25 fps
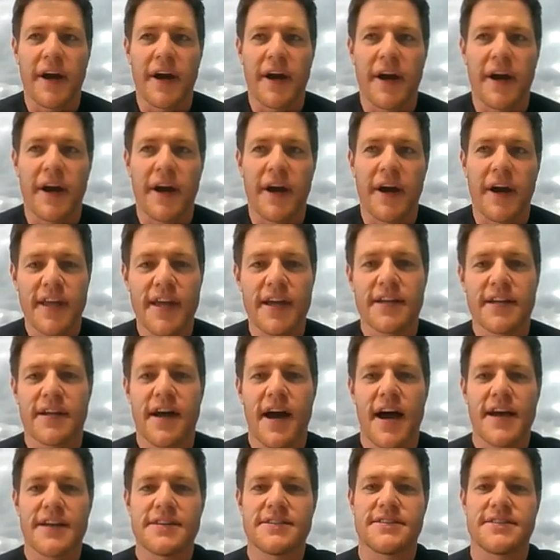I think we
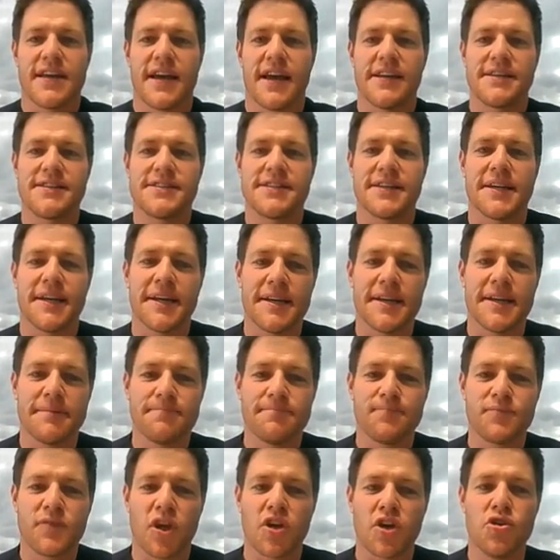recognise that
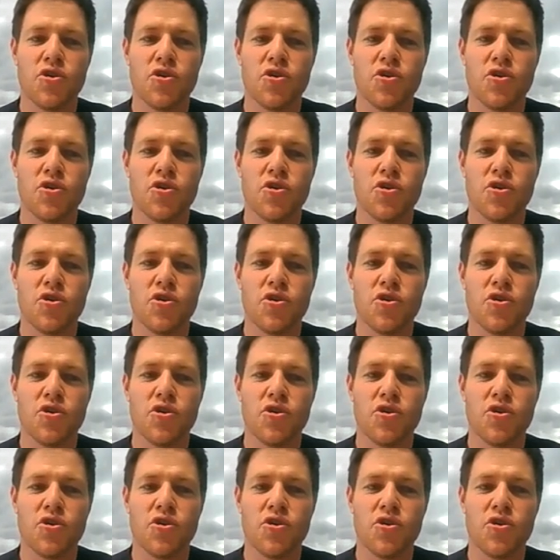um,